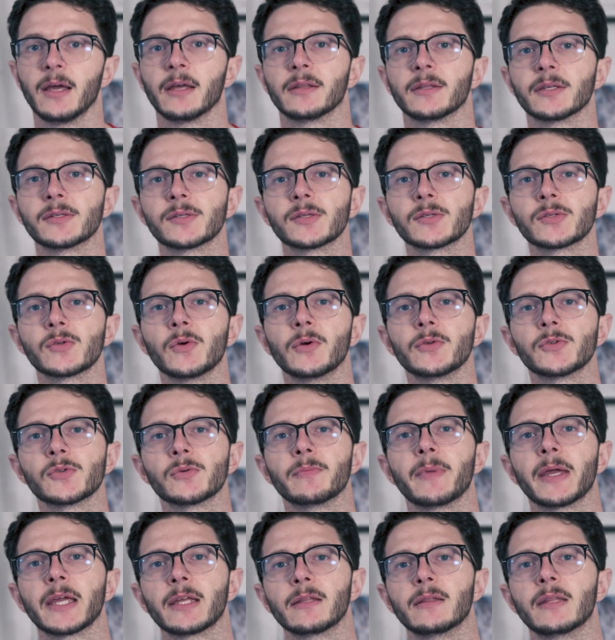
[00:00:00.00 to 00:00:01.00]
This is going
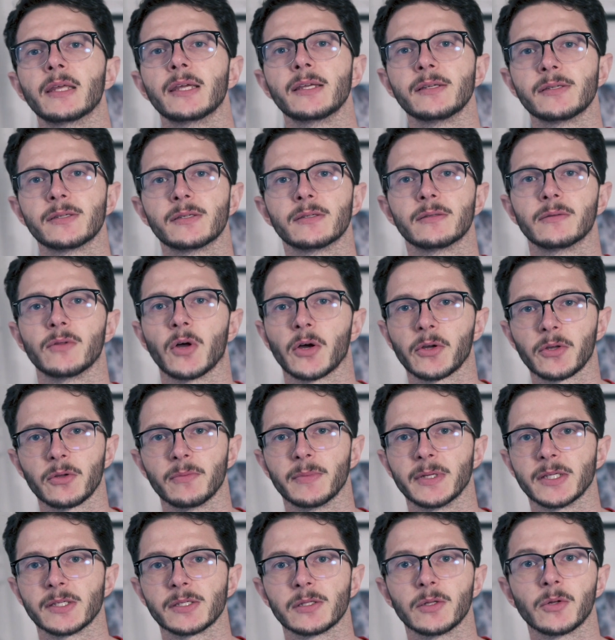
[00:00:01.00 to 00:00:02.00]
to make these
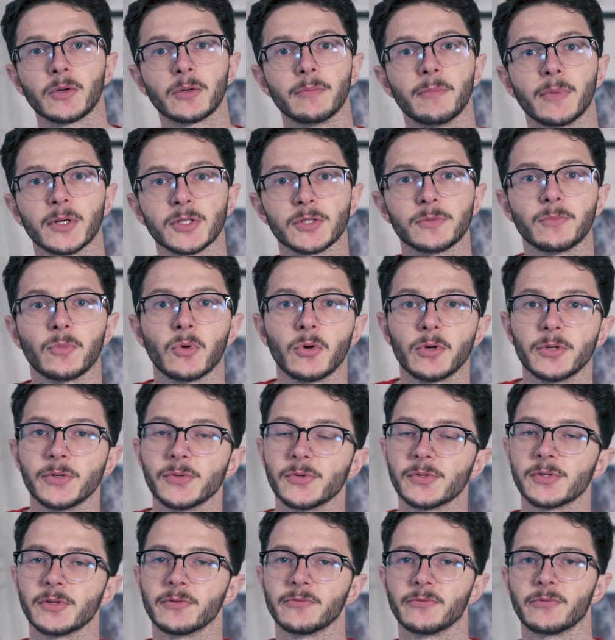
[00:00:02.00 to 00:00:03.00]
documents look much more
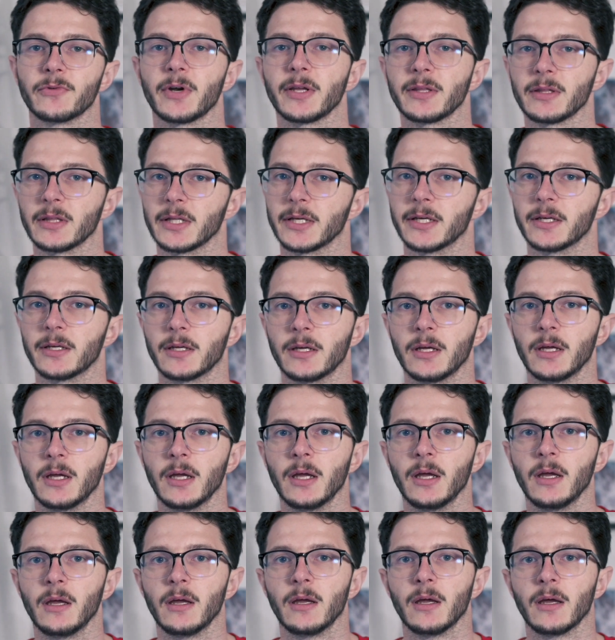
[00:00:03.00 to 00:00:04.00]
user-friendly.
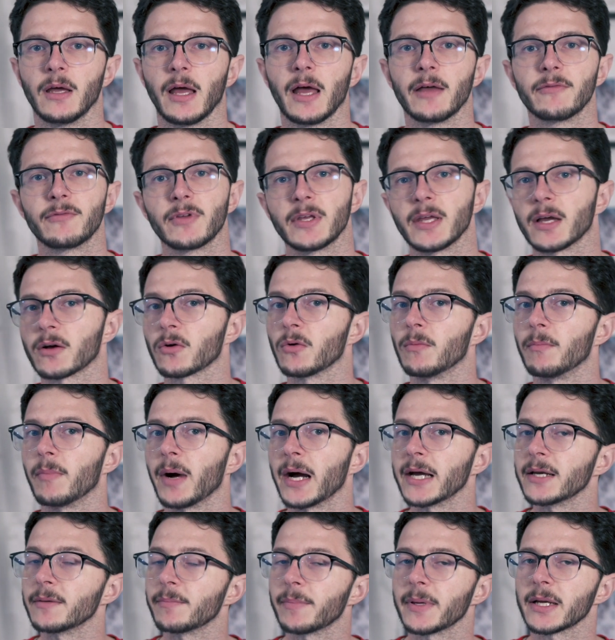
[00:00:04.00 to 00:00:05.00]
Having a
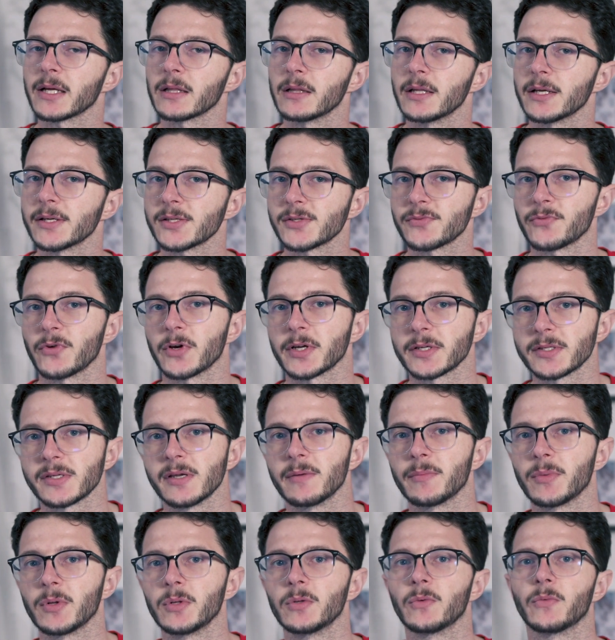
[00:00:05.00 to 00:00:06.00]
combined pick list, for
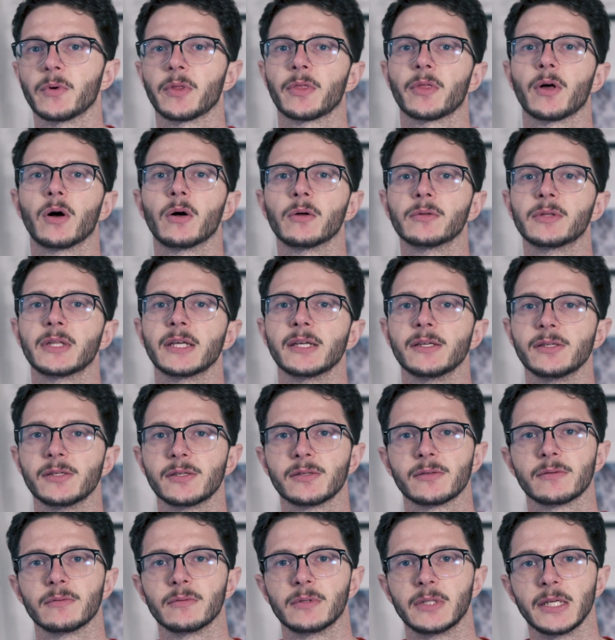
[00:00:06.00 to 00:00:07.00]
example, with all
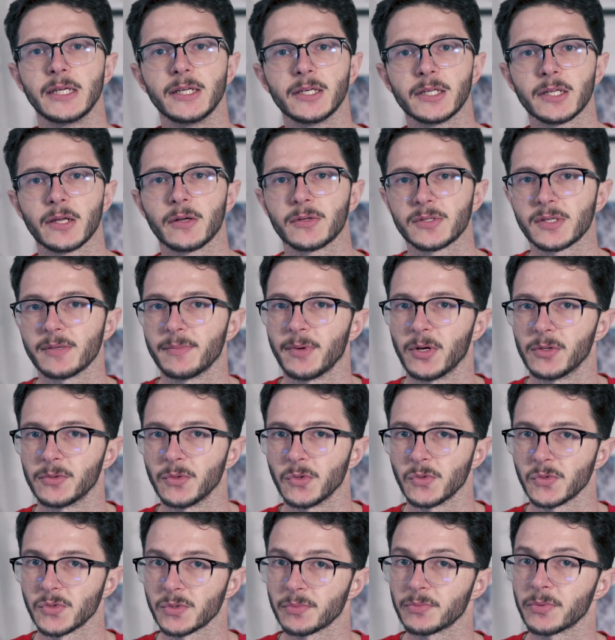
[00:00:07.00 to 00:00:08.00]
these details about
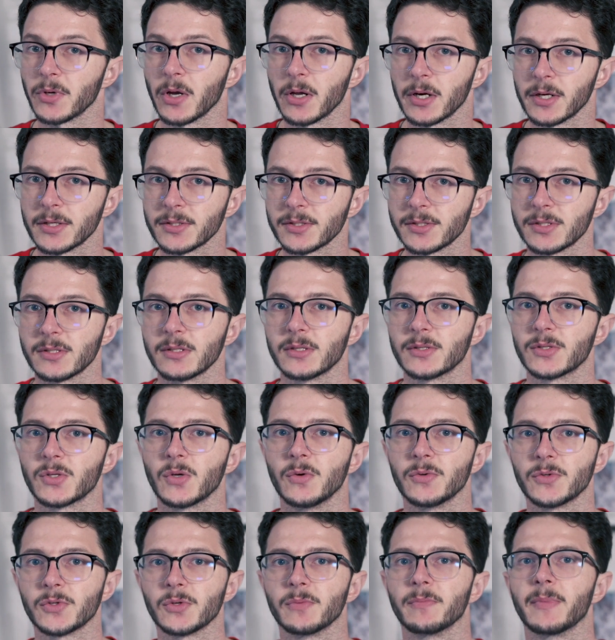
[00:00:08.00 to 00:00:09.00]
those products is
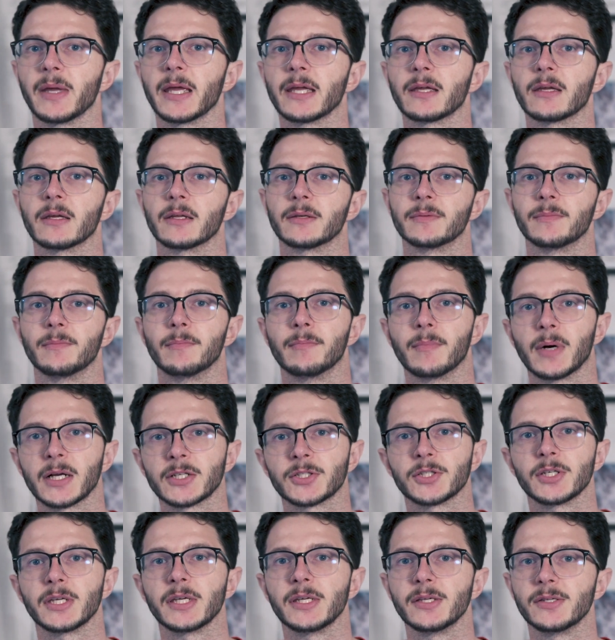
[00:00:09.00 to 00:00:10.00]
going to make it
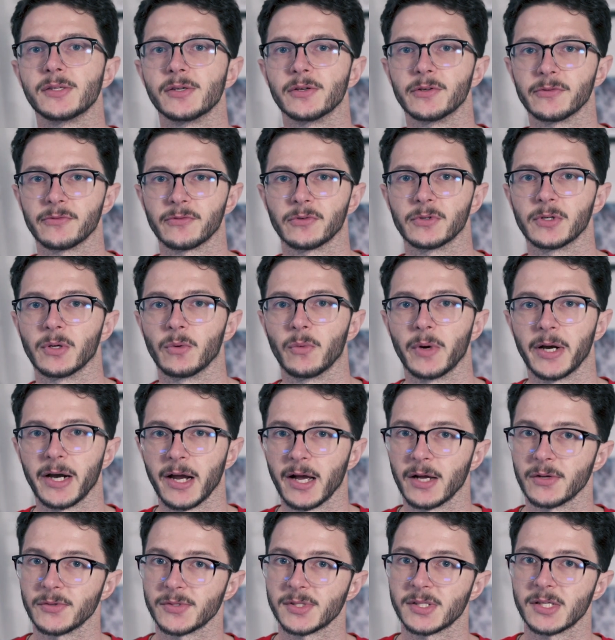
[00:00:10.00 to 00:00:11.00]
much easier for the
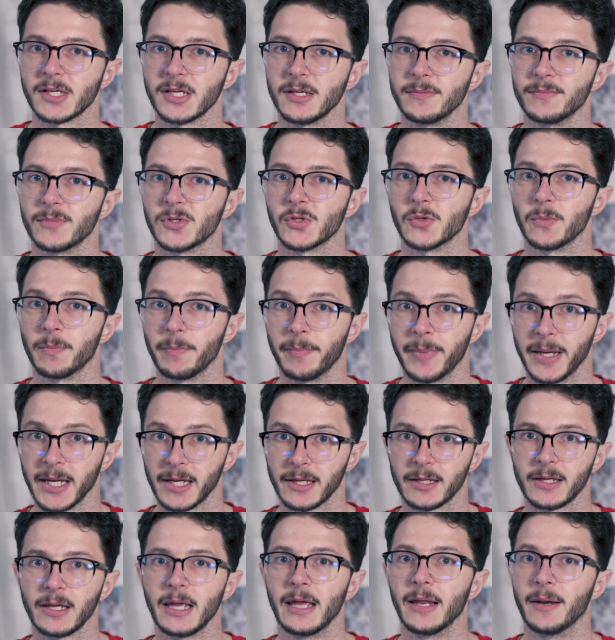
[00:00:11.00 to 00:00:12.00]
warehouse team to
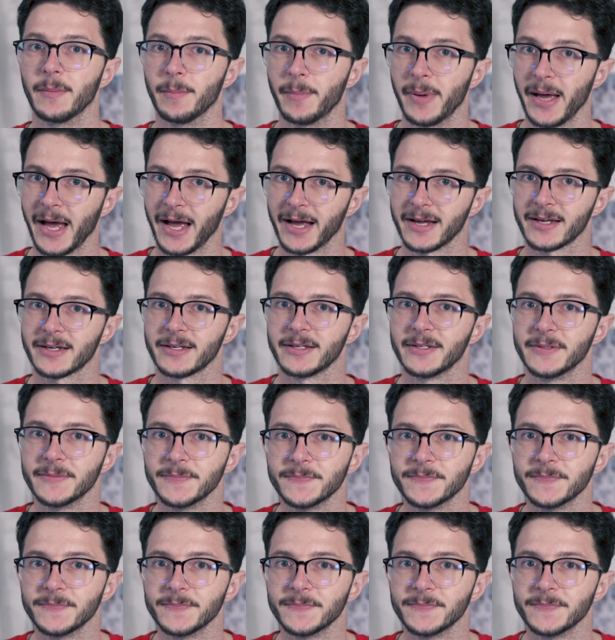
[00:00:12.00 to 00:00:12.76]
pick and pack.